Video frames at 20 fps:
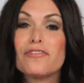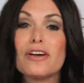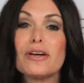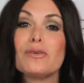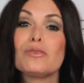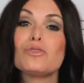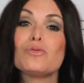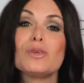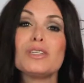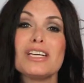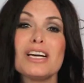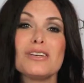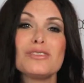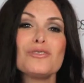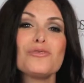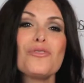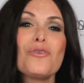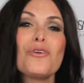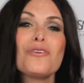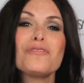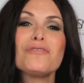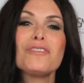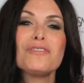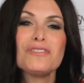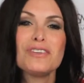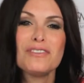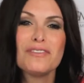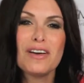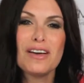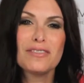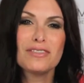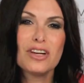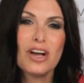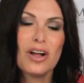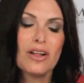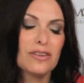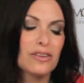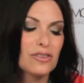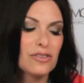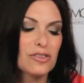fragrance retails for
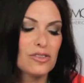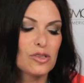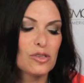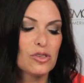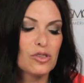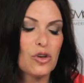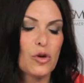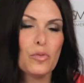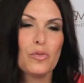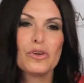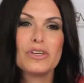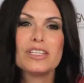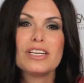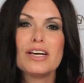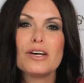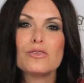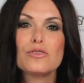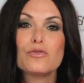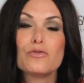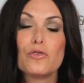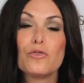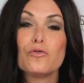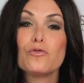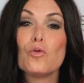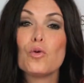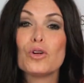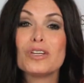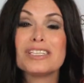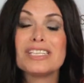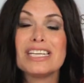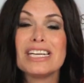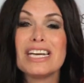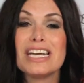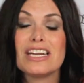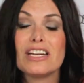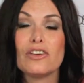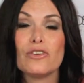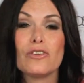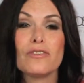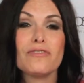$55. The soap retails for
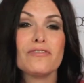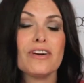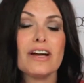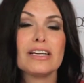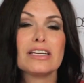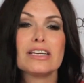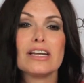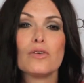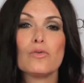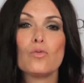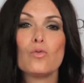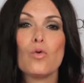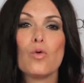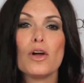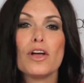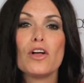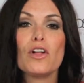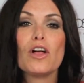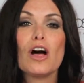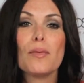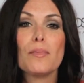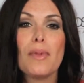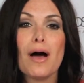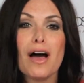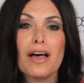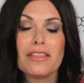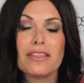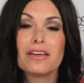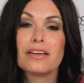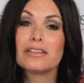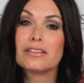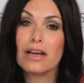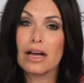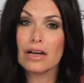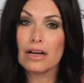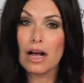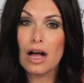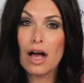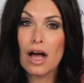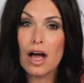14 and you can find it at
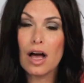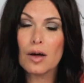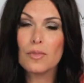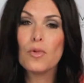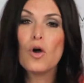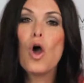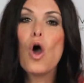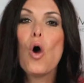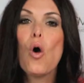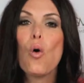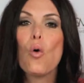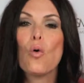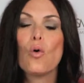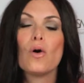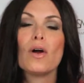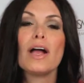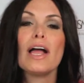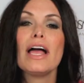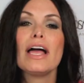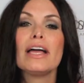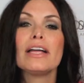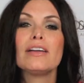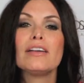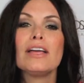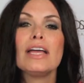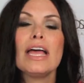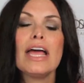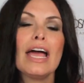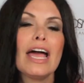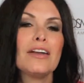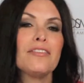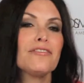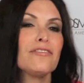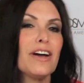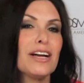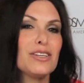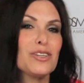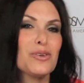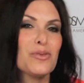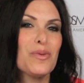royalapothic.com or head and
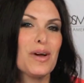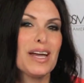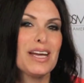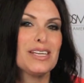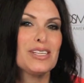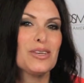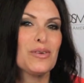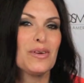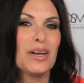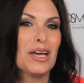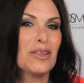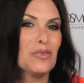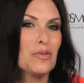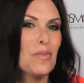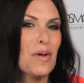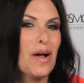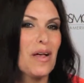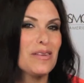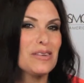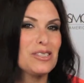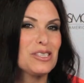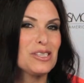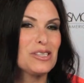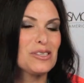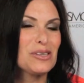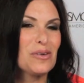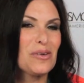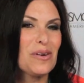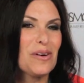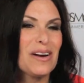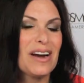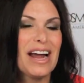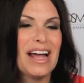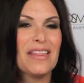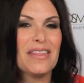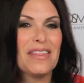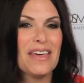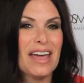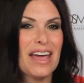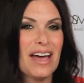find your way to an Anthropologie store
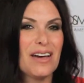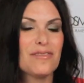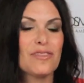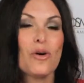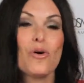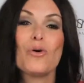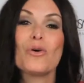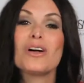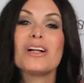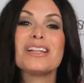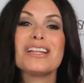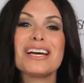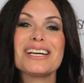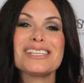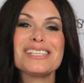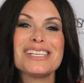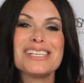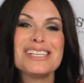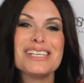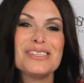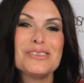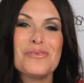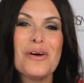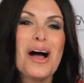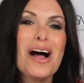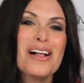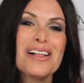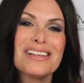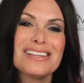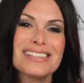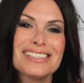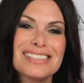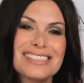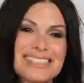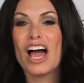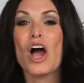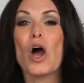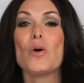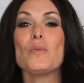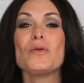and they have the whole collection as well.
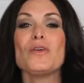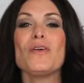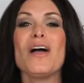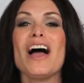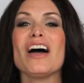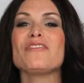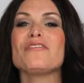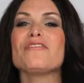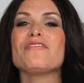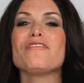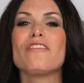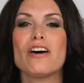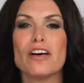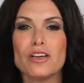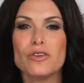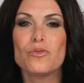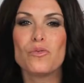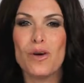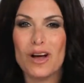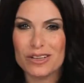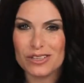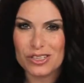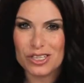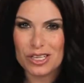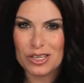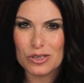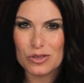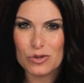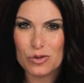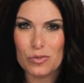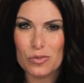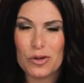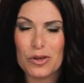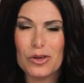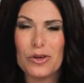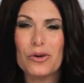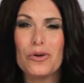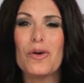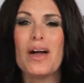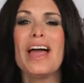Hope you had fun watching this
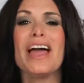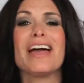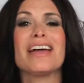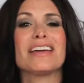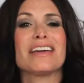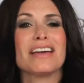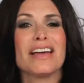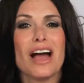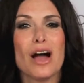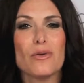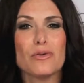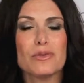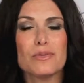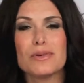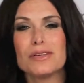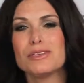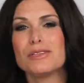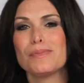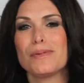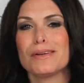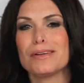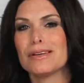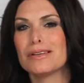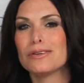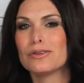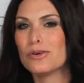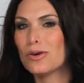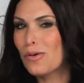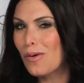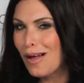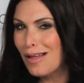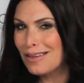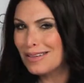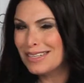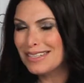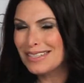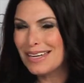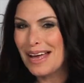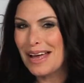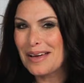review, hanging out with me, spending a little
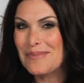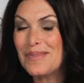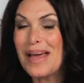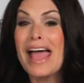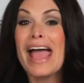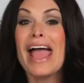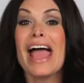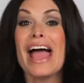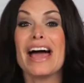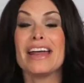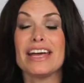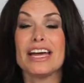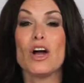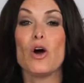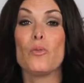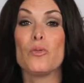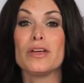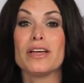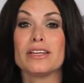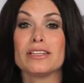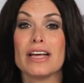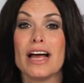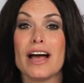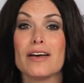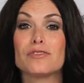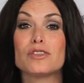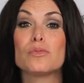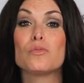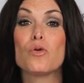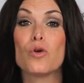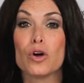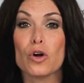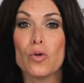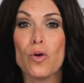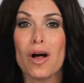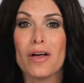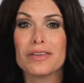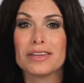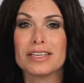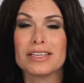quality time, and I hope we get to have some more
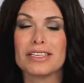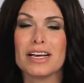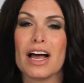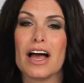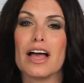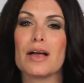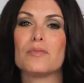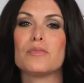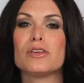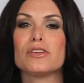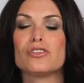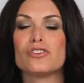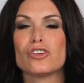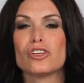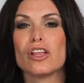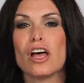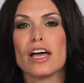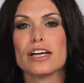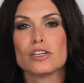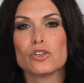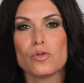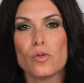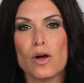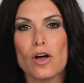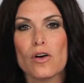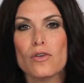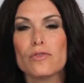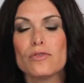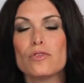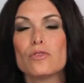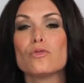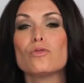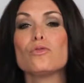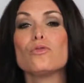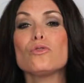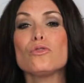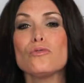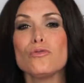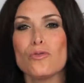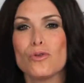quality time this July 12th
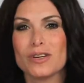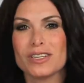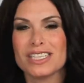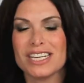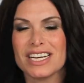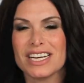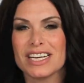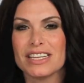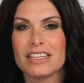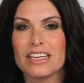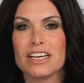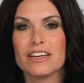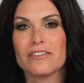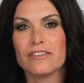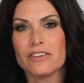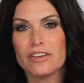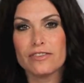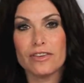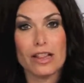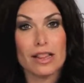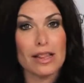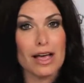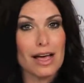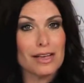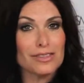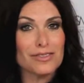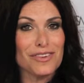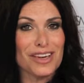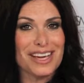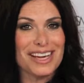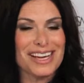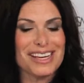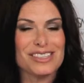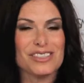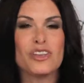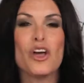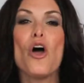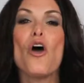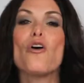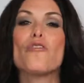through the 14th in Viva Las
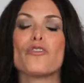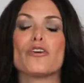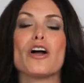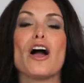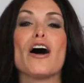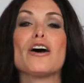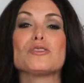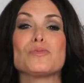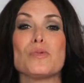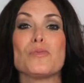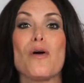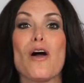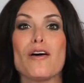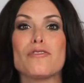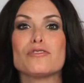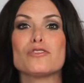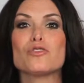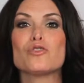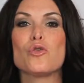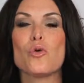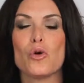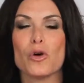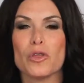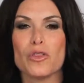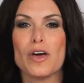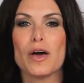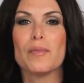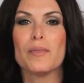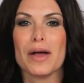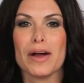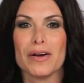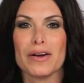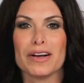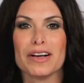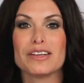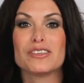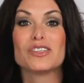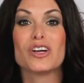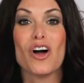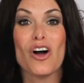Vegas for Cosmoprof North
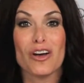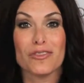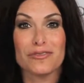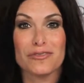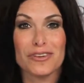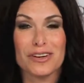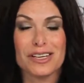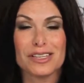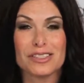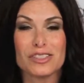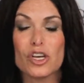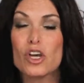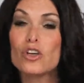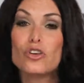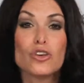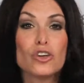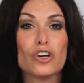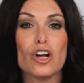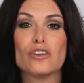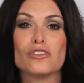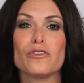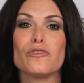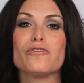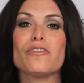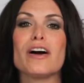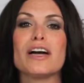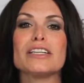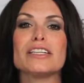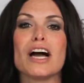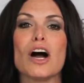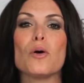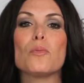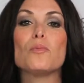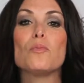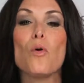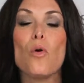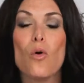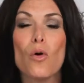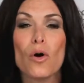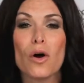America's conference. You can also find out
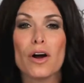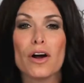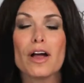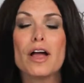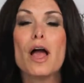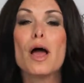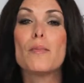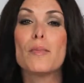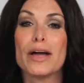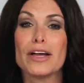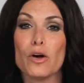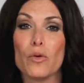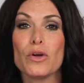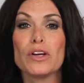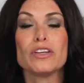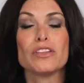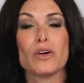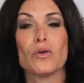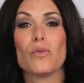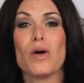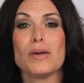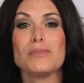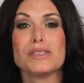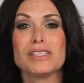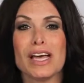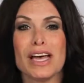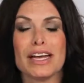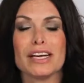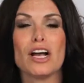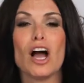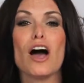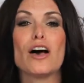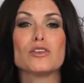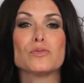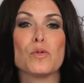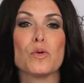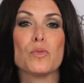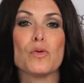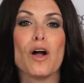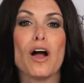more by going to their website,
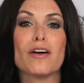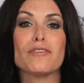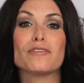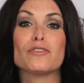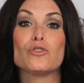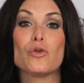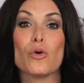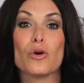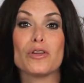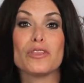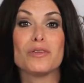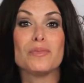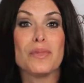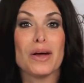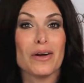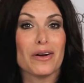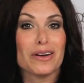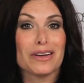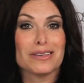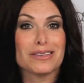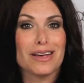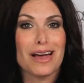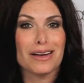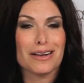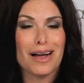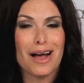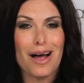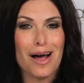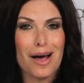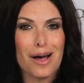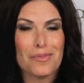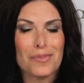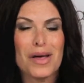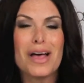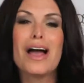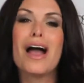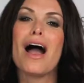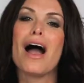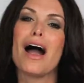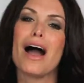
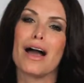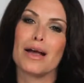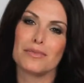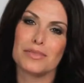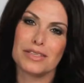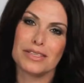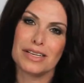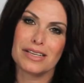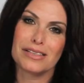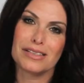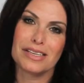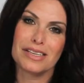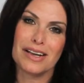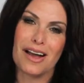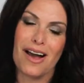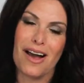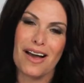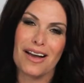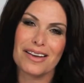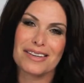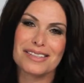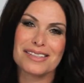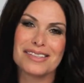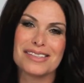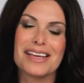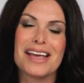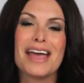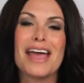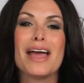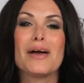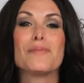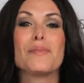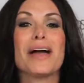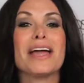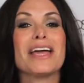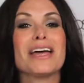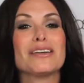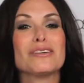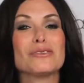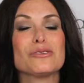cosmoprofnorthamerica.com. I'm Stacy Cox.
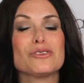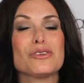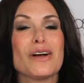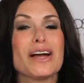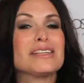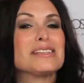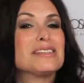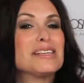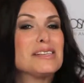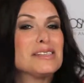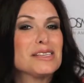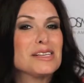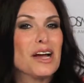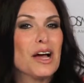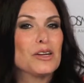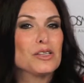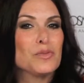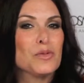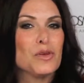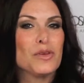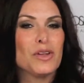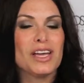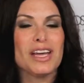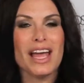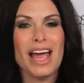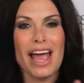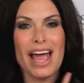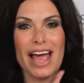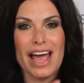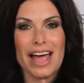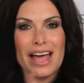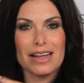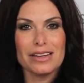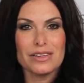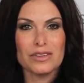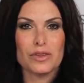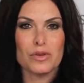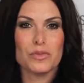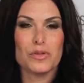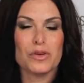My handles are at Stacy Cox Beauty
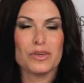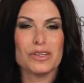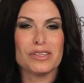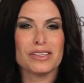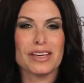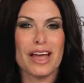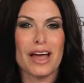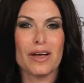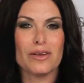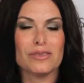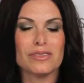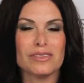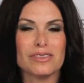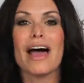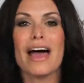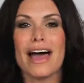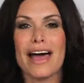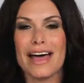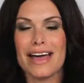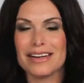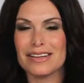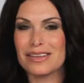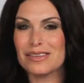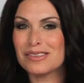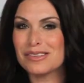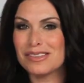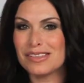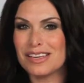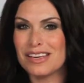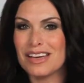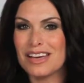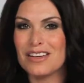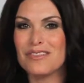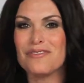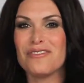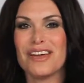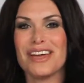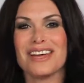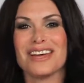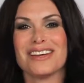and The Beauty Scouts, and I'll see you
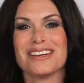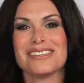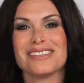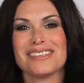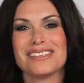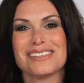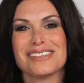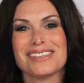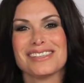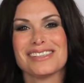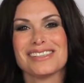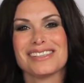in Vegas.